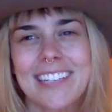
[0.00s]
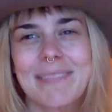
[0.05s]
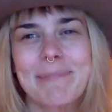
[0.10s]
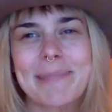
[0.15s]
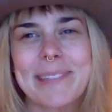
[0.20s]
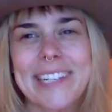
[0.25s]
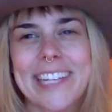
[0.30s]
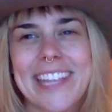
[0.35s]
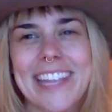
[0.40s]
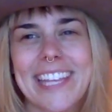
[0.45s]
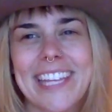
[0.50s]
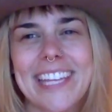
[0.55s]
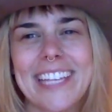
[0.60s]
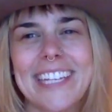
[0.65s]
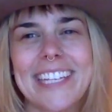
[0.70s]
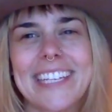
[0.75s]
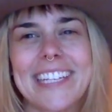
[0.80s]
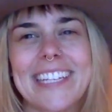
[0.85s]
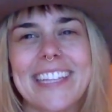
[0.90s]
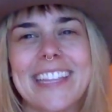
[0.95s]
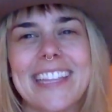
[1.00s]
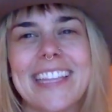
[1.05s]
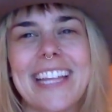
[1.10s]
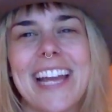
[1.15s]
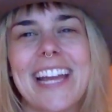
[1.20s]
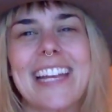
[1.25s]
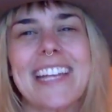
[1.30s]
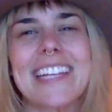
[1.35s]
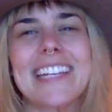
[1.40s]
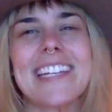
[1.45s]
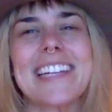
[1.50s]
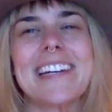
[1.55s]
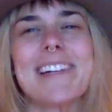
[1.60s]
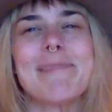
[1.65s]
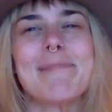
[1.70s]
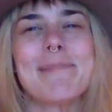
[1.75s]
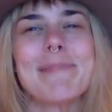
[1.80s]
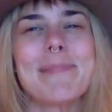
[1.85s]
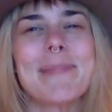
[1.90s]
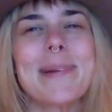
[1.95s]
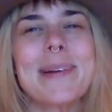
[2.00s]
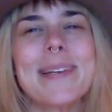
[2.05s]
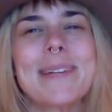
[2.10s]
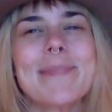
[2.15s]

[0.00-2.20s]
Breathe in and lighten up.